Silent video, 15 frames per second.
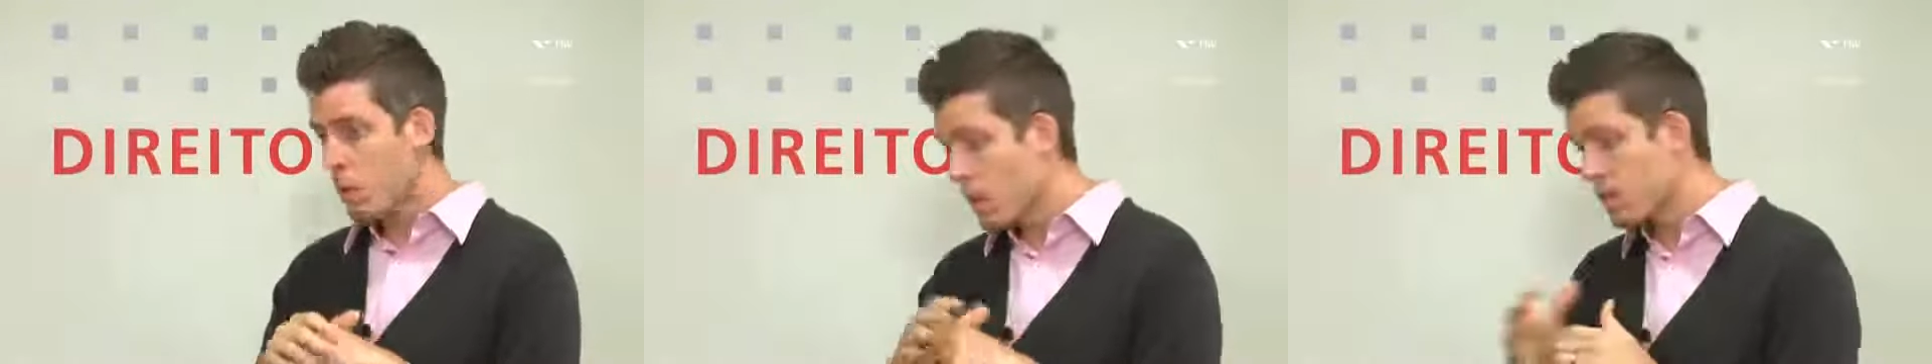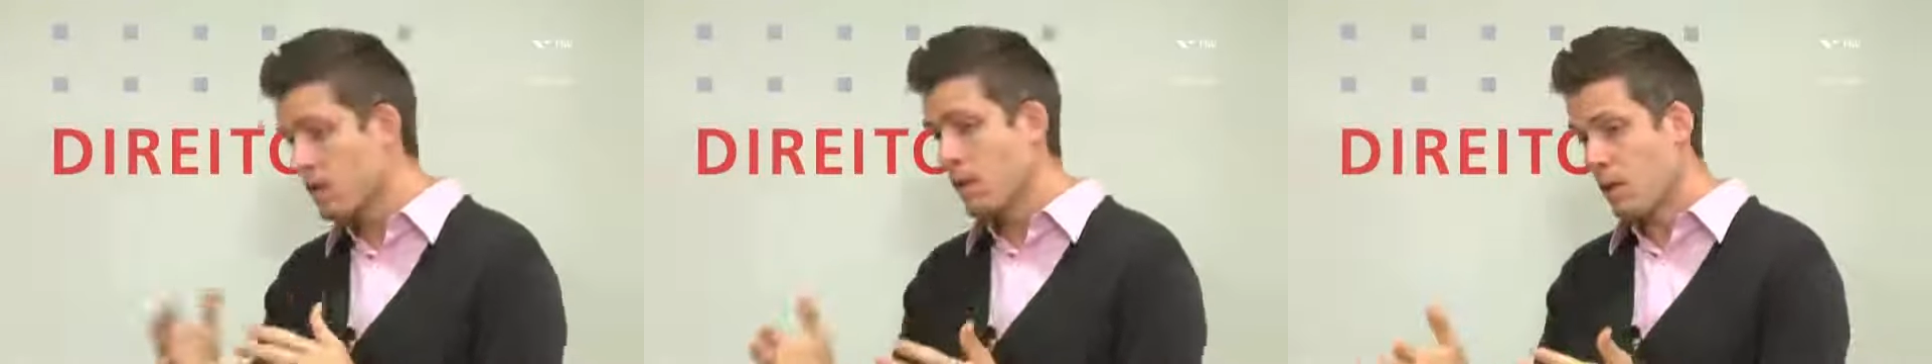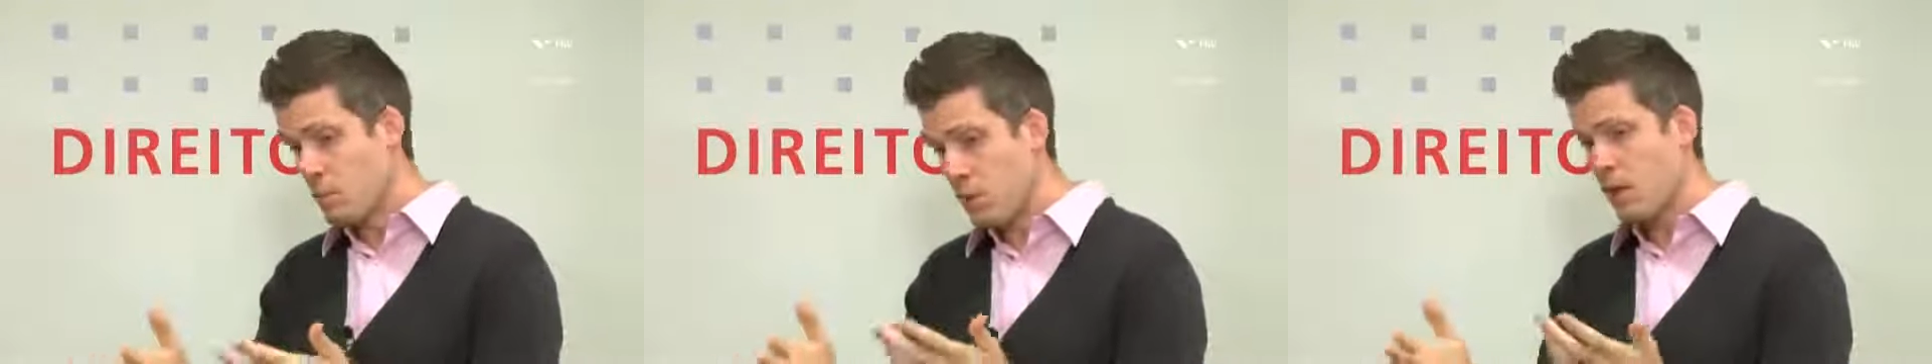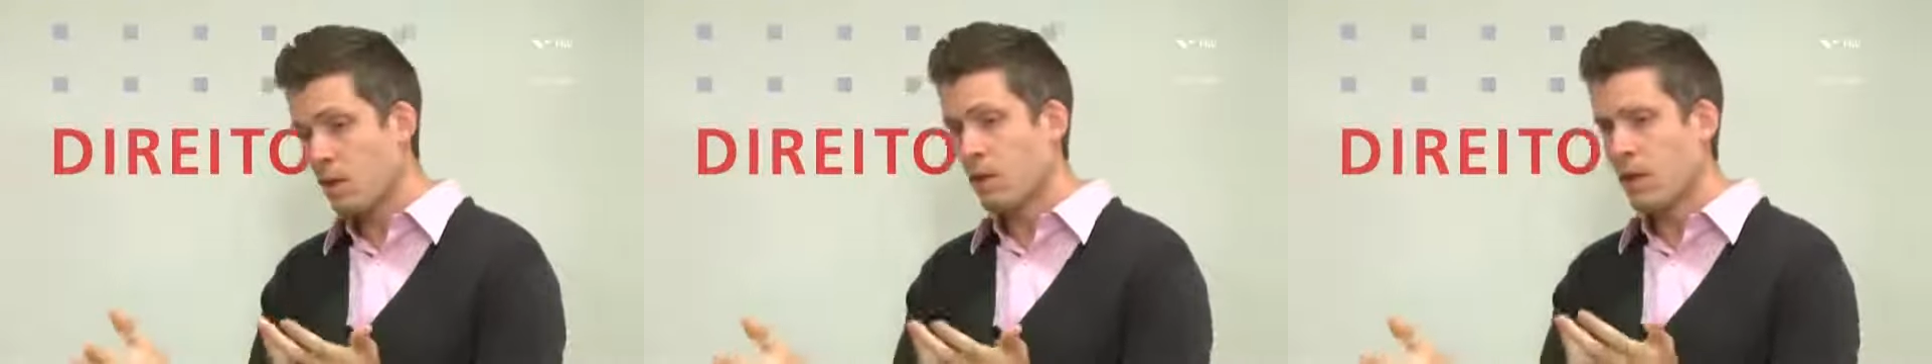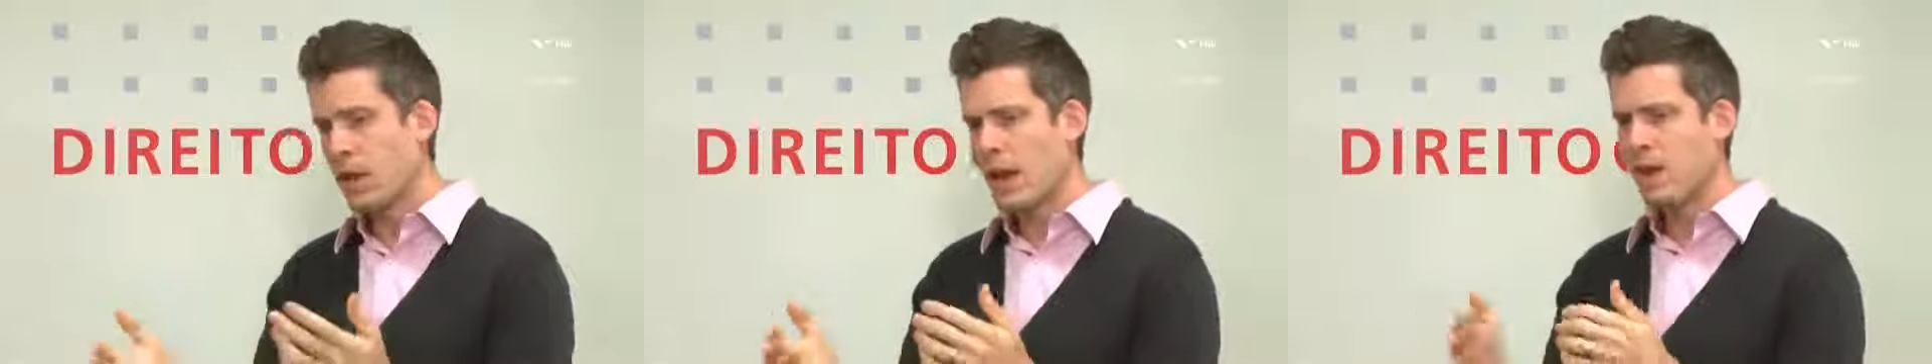well as
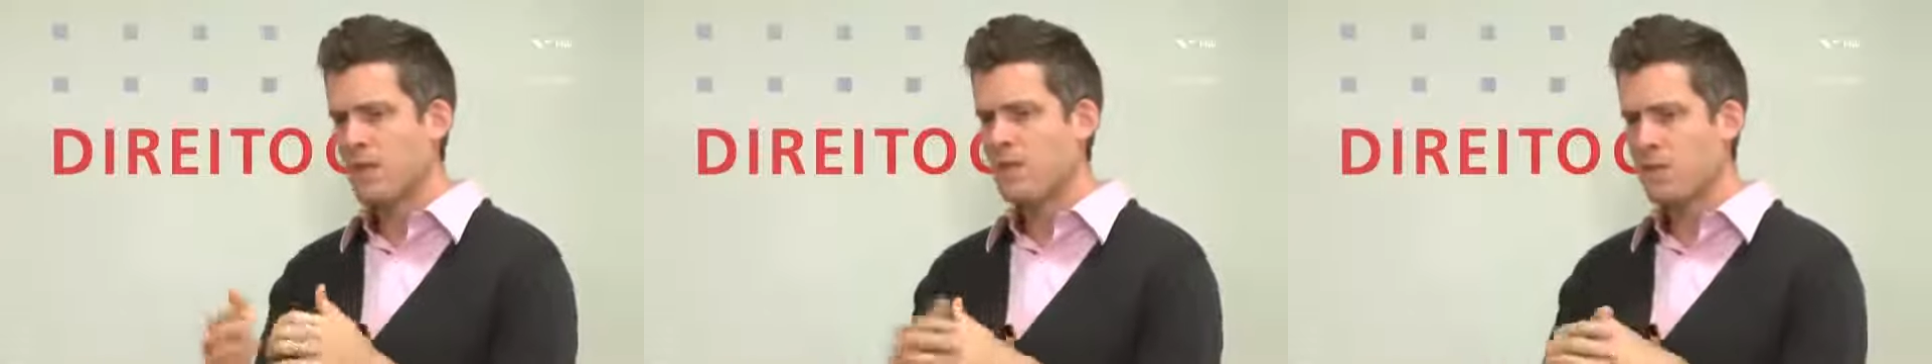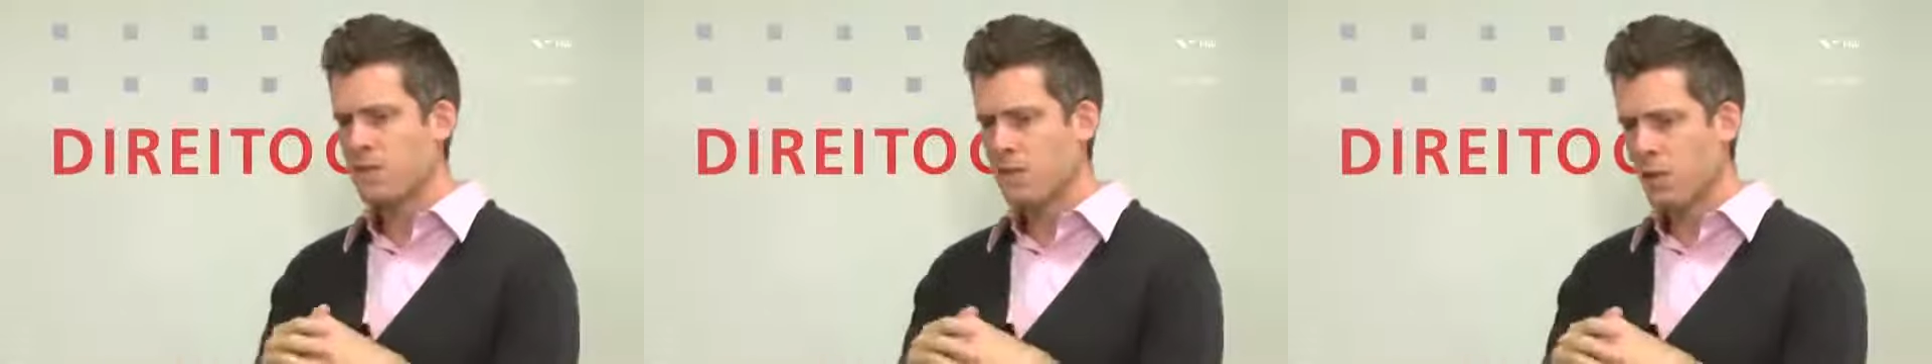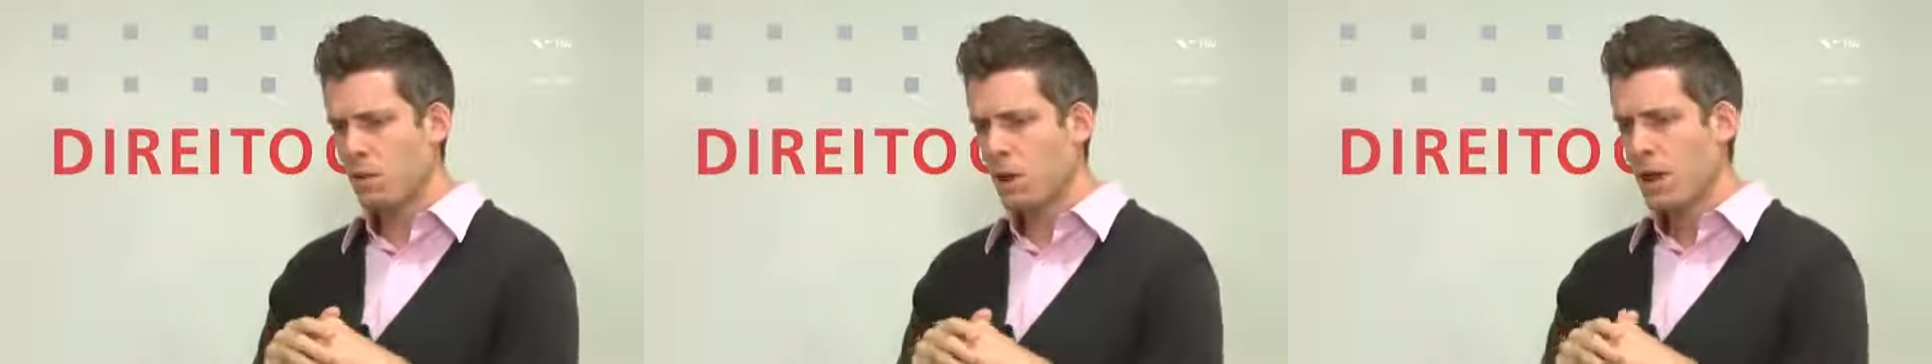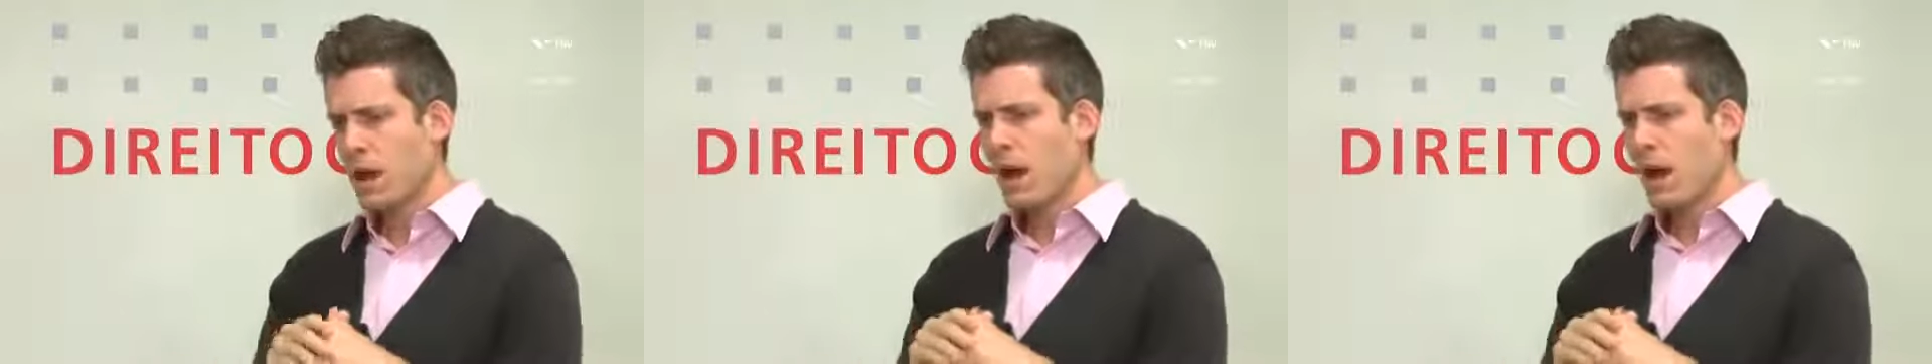empirical analysis. So